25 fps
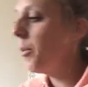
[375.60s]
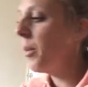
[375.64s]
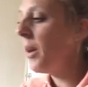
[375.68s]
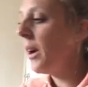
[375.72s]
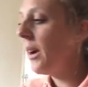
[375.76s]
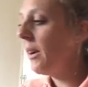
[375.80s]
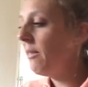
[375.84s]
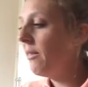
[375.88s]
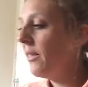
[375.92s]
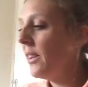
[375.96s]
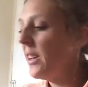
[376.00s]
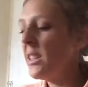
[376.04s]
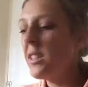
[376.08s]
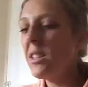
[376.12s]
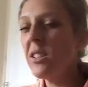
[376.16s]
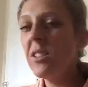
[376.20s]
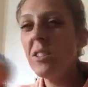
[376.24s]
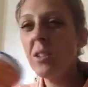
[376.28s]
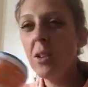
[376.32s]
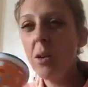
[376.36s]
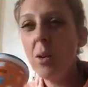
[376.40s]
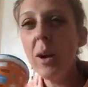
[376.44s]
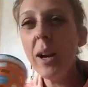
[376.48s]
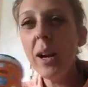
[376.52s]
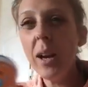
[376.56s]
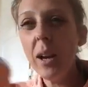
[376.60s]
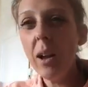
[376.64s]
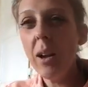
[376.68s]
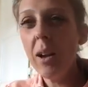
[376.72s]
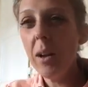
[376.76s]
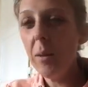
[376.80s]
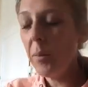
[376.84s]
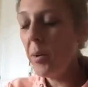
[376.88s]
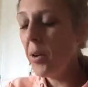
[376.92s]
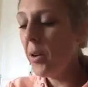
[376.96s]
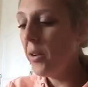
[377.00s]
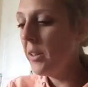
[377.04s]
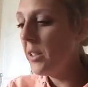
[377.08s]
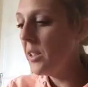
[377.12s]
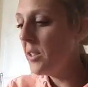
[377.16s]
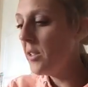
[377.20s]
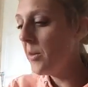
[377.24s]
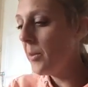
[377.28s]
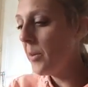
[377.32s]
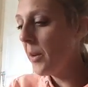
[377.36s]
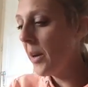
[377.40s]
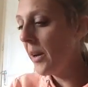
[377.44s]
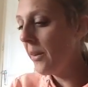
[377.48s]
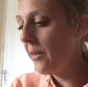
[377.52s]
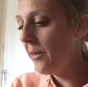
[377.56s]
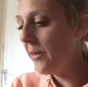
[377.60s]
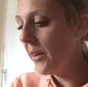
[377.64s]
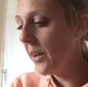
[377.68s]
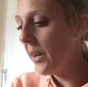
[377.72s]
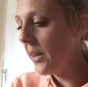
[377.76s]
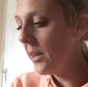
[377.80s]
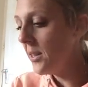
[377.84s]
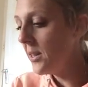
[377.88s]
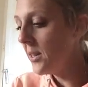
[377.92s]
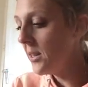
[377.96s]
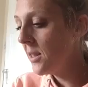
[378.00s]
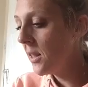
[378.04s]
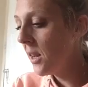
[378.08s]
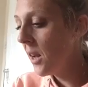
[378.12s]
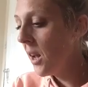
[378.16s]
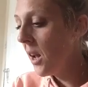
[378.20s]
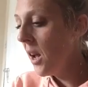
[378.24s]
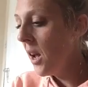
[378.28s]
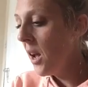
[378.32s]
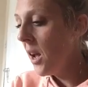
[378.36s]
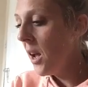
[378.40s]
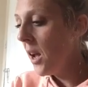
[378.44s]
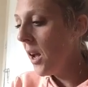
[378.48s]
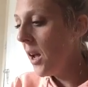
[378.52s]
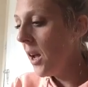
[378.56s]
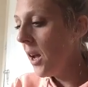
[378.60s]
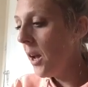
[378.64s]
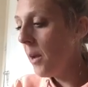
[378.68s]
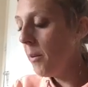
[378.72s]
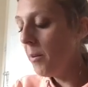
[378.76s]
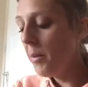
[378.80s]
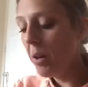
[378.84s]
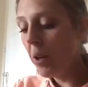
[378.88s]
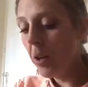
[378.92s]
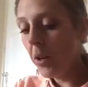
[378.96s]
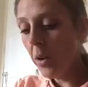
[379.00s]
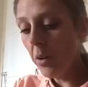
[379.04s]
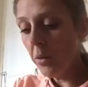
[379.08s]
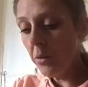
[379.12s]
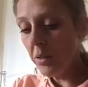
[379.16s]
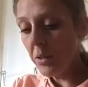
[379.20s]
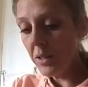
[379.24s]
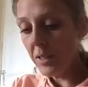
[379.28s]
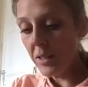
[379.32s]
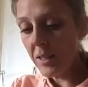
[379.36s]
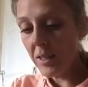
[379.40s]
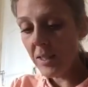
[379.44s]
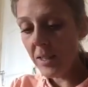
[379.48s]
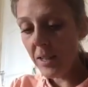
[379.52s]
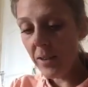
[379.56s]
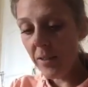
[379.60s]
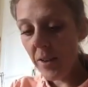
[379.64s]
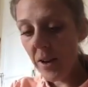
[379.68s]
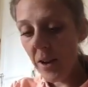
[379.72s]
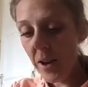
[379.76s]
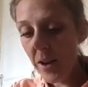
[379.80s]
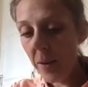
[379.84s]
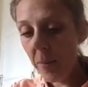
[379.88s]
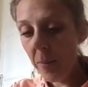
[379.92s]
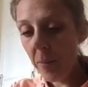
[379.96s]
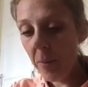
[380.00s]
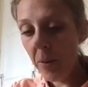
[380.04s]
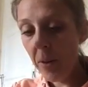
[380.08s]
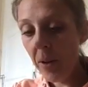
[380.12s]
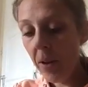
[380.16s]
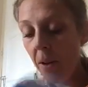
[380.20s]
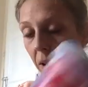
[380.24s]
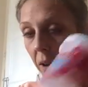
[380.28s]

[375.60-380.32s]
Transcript: breakfast because I quite like porridge for breakfast um, golden syrup,